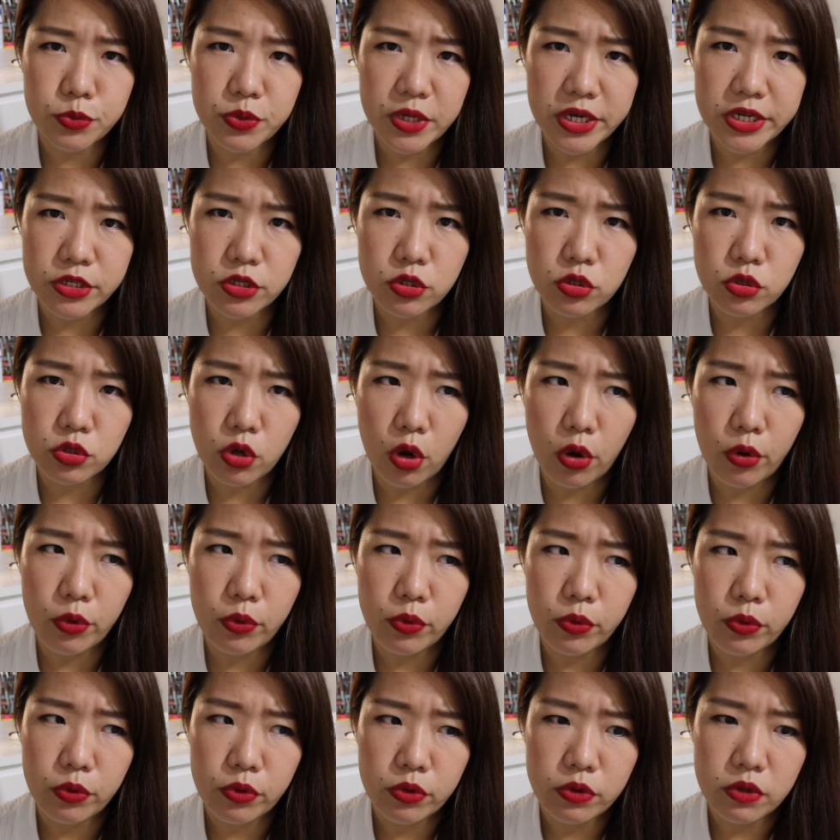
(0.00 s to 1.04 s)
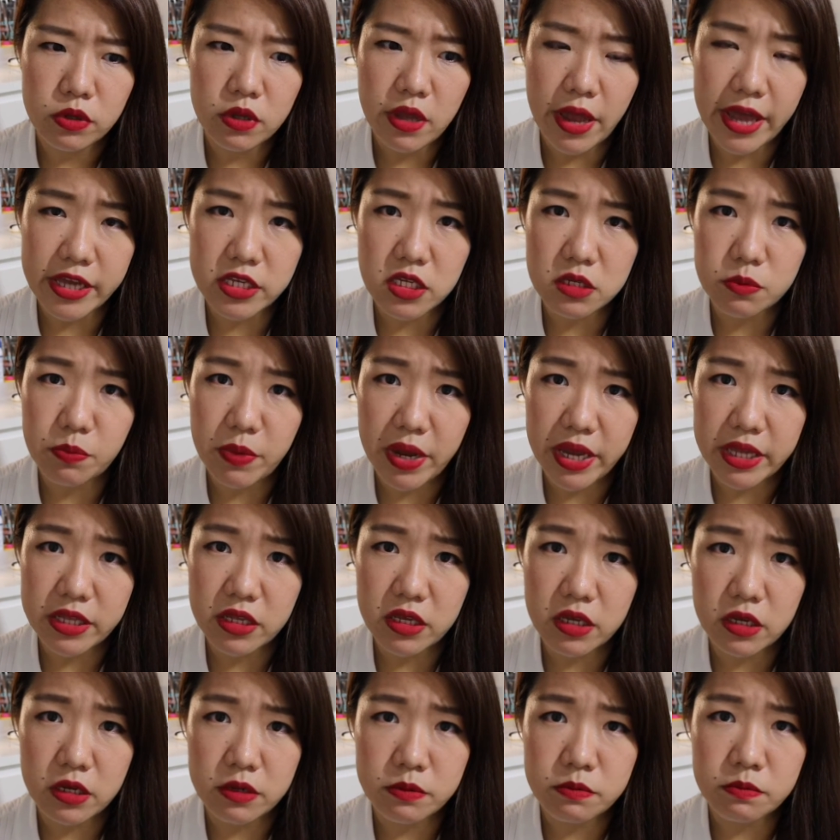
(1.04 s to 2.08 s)
there's not as
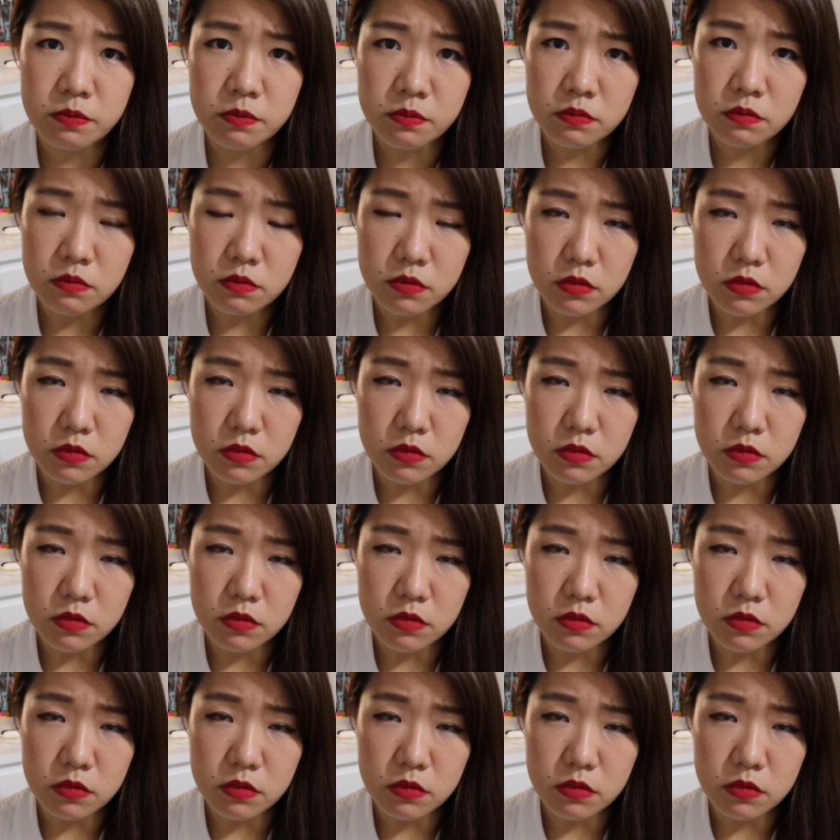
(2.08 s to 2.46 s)
many